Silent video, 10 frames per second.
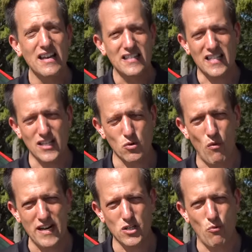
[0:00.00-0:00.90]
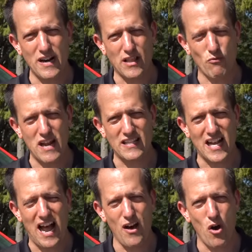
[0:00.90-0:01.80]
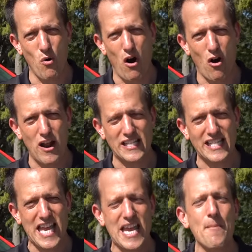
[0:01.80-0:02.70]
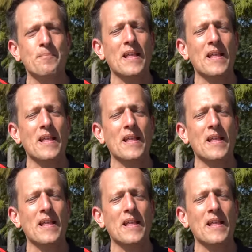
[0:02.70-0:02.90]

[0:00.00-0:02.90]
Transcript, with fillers: to this 2023 Tahoe RST